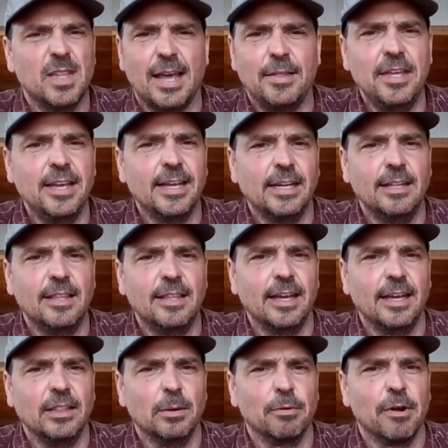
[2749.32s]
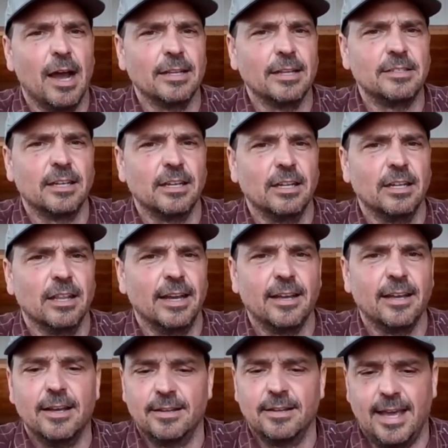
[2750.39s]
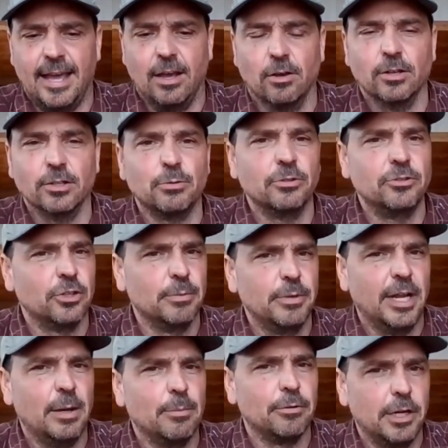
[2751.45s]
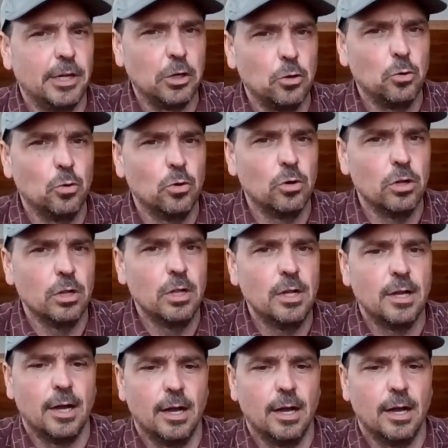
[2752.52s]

I think anything in the brassica, like kales will germinate pretty cool.